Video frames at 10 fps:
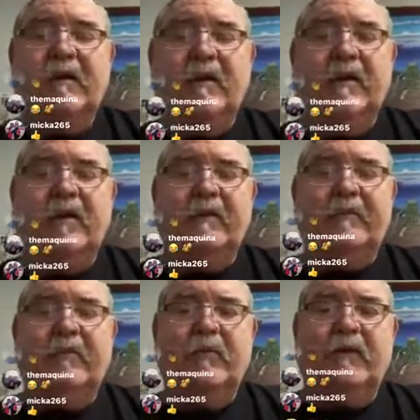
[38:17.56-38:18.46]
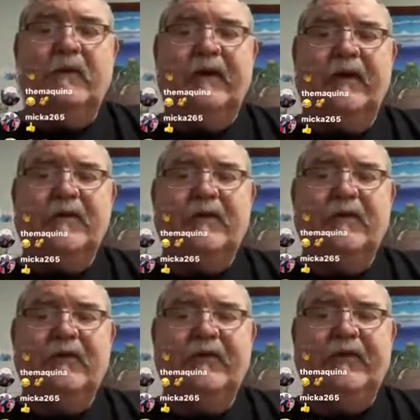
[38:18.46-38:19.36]
A couple more
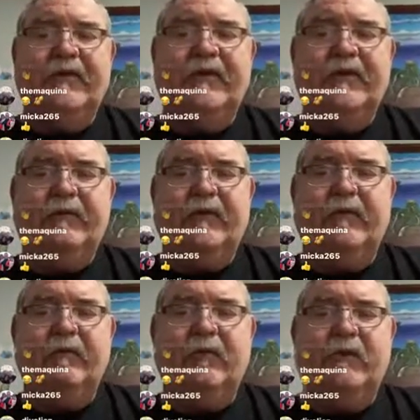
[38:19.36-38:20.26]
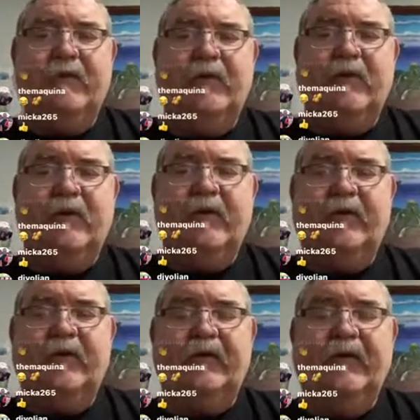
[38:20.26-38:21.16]
questions. Big boy
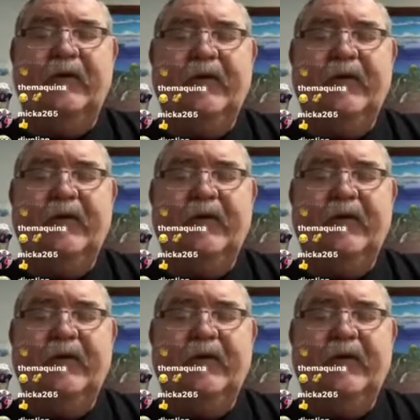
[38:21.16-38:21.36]
boards.